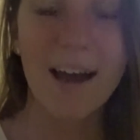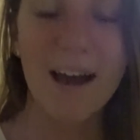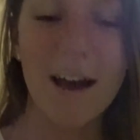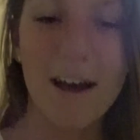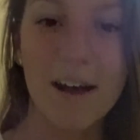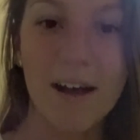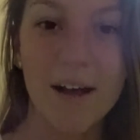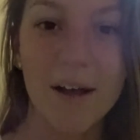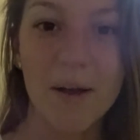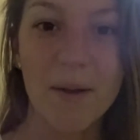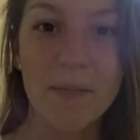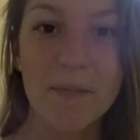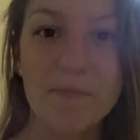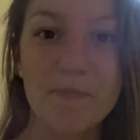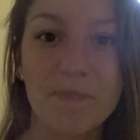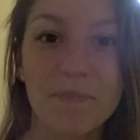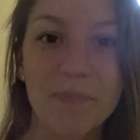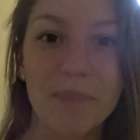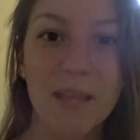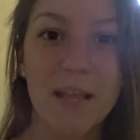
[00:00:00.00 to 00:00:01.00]

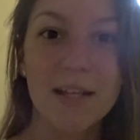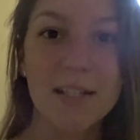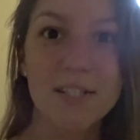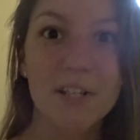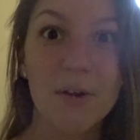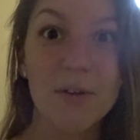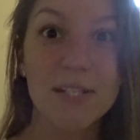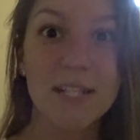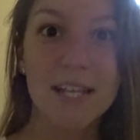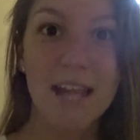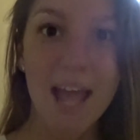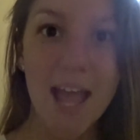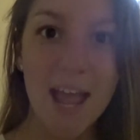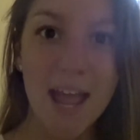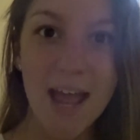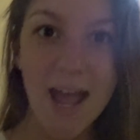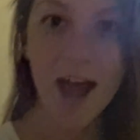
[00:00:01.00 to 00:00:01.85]
Um, so today